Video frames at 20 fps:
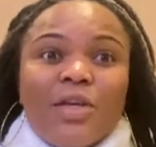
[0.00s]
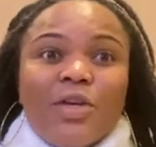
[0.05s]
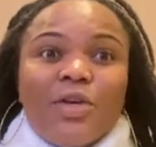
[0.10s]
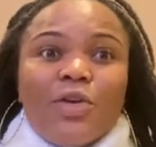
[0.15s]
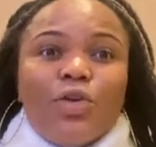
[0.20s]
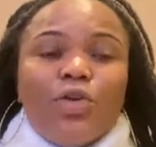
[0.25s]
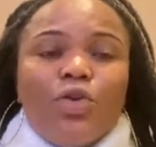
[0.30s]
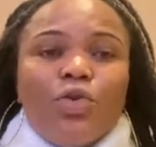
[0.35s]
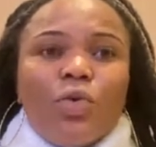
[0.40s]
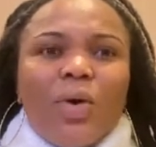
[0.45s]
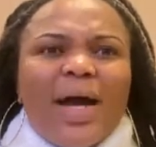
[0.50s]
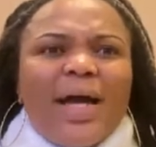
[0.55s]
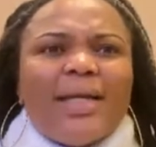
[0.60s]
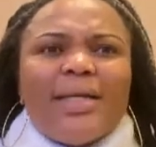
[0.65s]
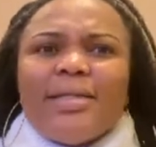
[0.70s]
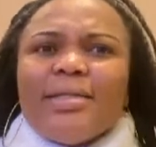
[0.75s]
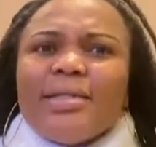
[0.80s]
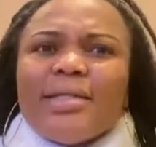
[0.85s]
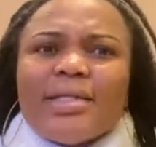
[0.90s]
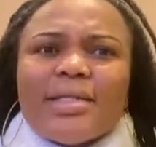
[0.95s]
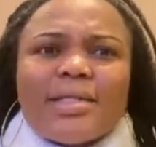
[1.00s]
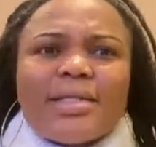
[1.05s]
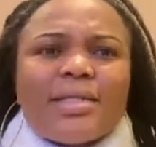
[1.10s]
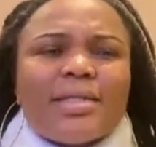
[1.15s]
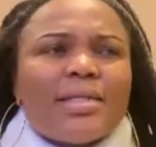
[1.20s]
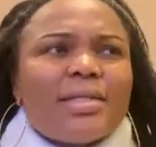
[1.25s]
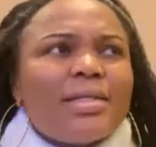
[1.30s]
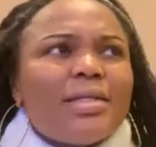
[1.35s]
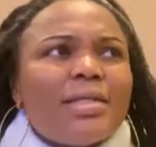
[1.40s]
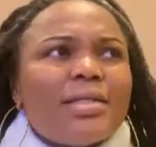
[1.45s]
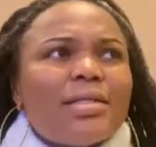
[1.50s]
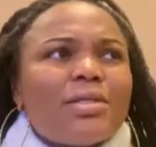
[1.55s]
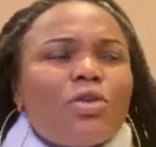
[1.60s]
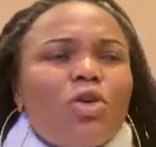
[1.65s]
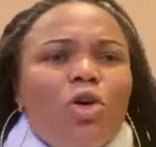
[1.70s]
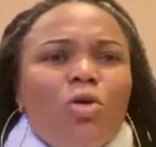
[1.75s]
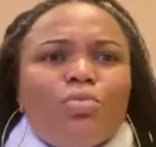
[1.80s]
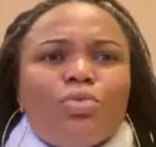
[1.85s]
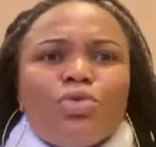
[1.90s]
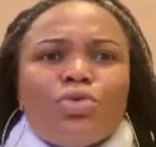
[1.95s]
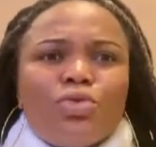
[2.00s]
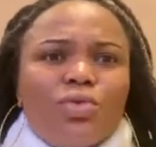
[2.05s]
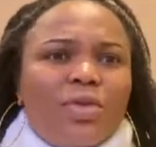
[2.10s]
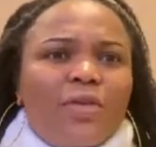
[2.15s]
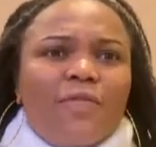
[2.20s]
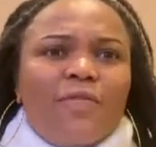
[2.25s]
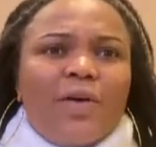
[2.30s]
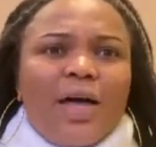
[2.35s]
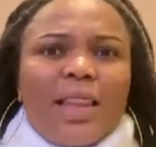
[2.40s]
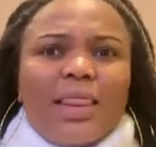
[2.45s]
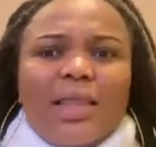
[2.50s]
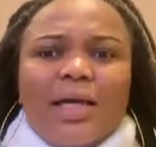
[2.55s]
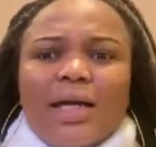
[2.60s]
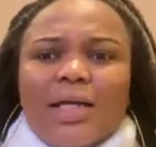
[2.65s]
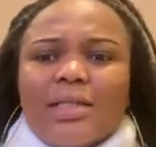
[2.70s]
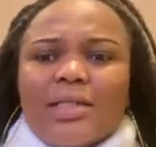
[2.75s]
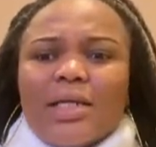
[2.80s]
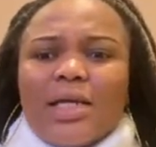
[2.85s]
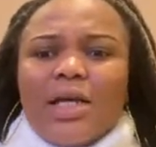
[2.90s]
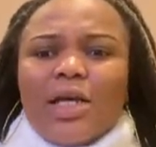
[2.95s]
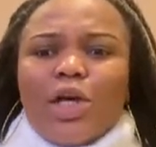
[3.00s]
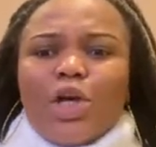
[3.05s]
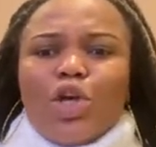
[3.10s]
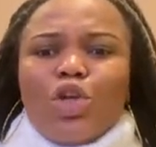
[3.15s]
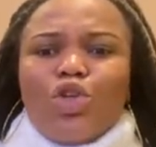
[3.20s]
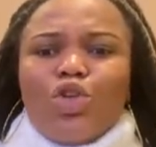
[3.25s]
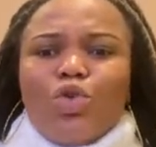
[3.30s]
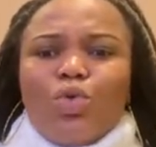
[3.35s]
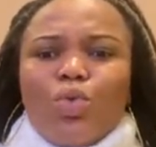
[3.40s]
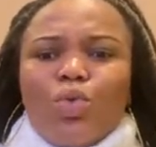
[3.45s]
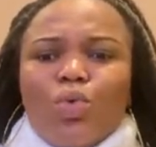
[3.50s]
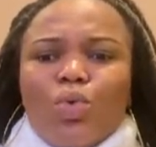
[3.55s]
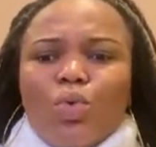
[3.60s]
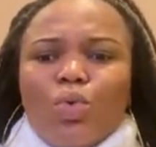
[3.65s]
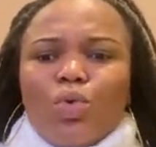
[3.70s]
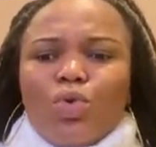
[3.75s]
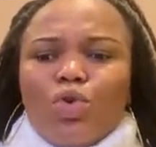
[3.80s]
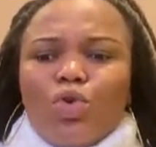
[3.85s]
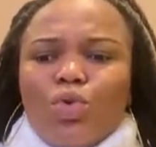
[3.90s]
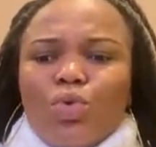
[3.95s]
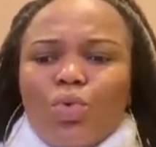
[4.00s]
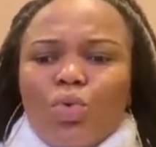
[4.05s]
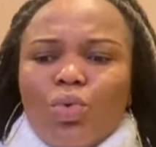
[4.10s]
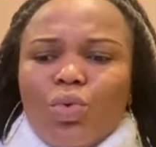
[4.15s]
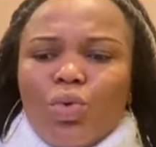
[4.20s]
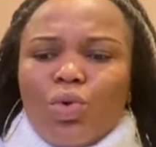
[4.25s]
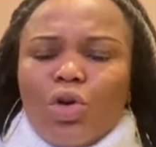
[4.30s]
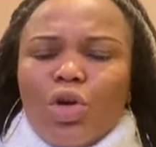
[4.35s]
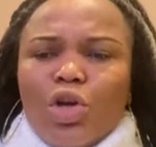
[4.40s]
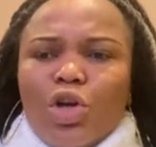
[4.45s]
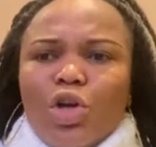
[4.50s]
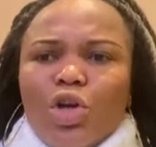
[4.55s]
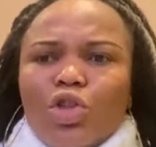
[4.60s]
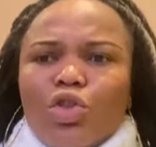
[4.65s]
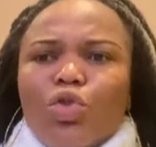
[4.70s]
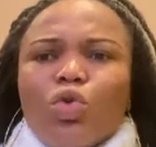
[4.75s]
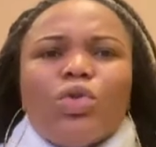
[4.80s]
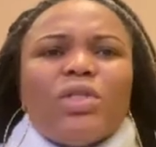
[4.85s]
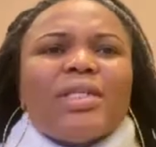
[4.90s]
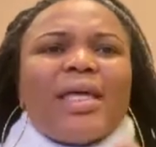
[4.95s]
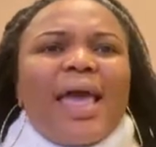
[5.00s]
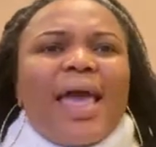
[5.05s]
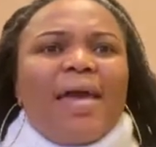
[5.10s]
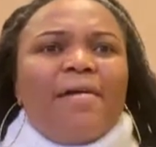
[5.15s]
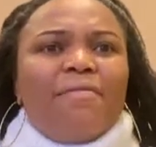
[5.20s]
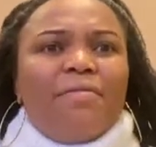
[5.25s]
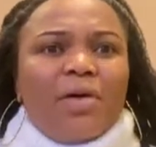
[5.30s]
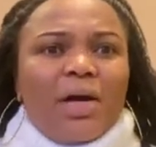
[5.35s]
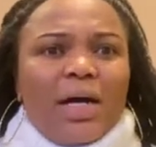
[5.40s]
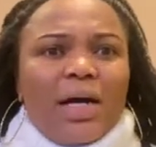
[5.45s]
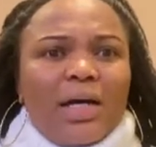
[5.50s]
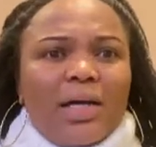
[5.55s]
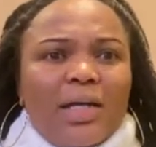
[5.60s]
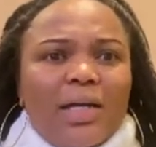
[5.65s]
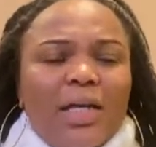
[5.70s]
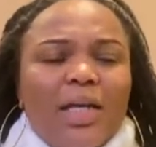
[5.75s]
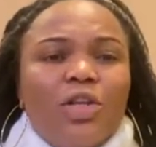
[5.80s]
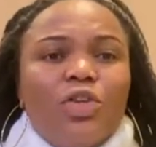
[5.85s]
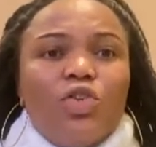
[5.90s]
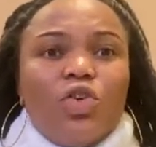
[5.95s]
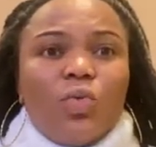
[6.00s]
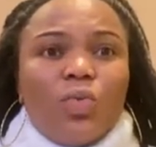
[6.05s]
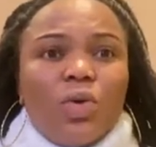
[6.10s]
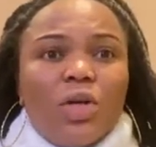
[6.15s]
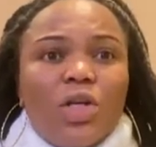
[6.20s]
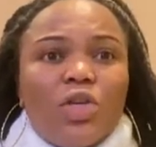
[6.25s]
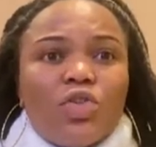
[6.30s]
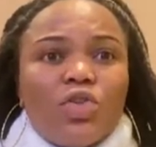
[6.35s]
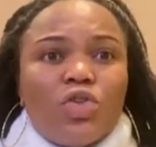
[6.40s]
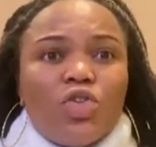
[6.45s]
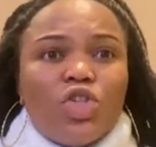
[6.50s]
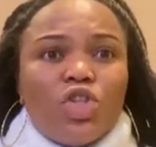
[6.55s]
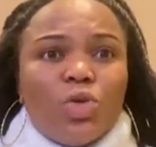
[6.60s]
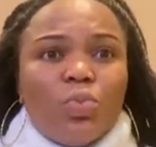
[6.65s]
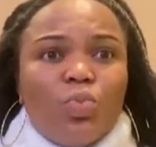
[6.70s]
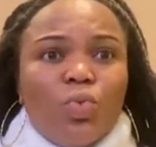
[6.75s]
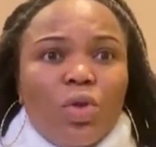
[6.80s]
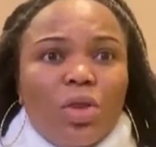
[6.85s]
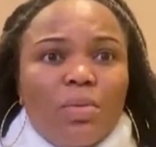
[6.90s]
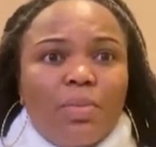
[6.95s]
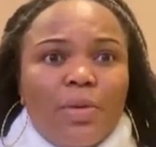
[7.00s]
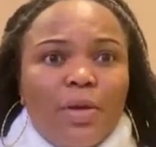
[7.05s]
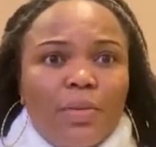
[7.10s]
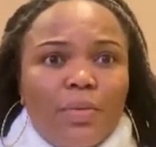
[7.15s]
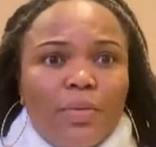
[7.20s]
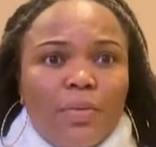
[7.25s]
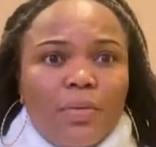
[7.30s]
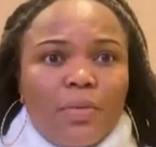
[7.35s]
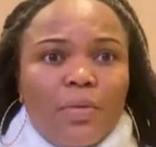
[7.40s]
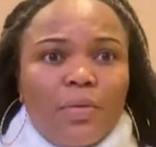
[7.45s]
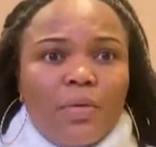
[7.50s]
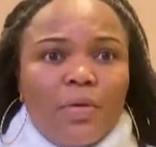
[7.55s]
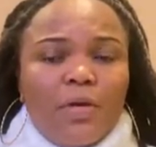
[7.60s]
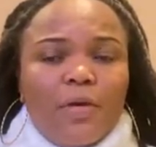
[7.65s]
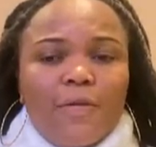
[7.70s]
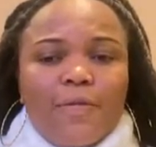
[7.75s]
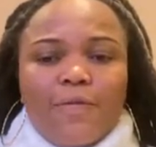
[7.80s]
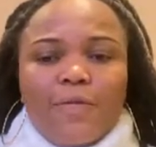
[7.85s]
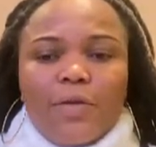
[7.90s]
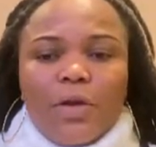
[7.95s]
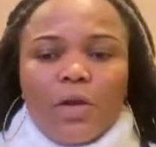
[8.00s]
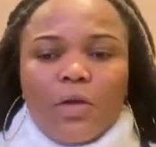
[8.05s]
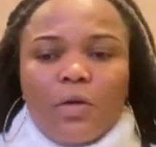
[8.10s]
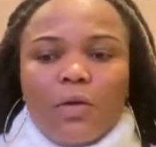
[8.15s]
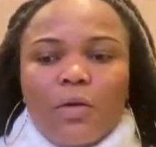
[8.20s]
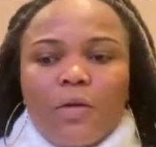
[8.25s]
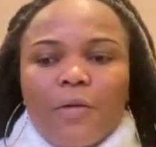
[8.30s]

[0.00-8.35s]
You know, and this comes to the fact that you don't ever in your relationship with people feel,